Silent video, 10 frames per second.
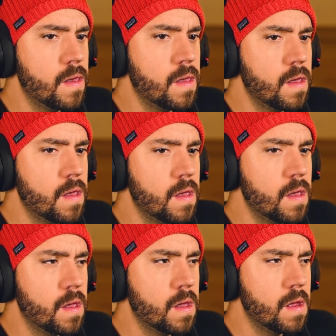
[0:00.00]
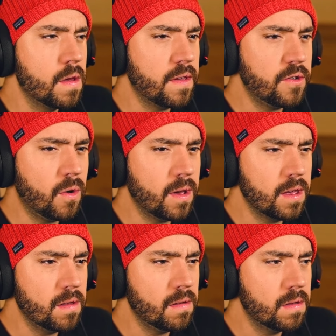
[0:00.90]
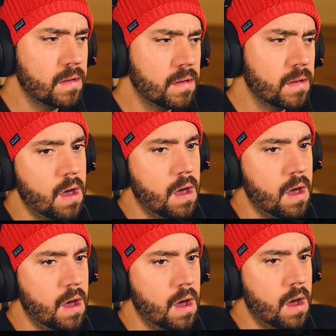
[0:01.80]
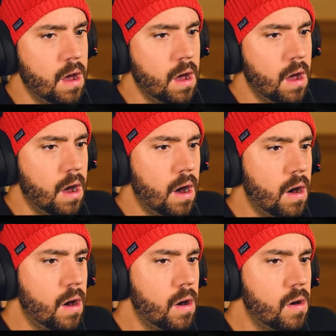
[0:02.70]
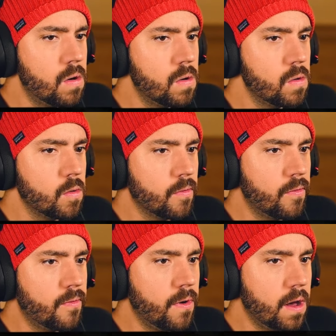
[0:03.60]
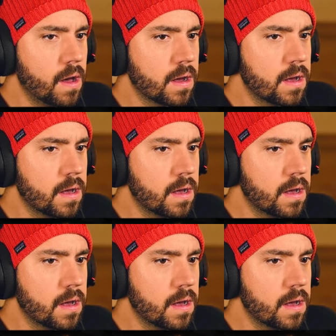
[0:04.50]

Is that Jonah Hill? Oh, fuck.